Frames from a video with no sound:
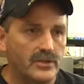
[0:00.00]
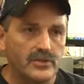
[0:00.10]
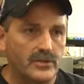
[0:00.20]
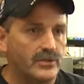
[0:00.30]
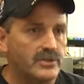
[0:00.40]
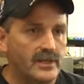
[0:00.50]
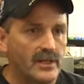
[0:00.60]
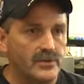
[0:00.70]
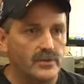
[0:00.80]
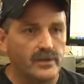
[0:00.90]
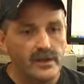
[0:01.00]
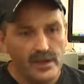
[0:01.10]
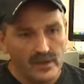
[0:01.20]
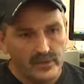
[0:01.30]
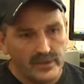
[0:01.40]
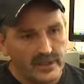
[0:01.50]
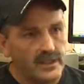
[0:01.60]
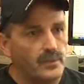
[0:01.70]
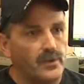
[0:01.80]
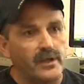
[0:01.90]
sure those cows were
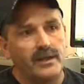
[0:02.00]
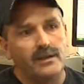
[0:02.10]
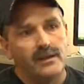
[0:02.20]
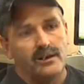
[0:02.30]
getting bred,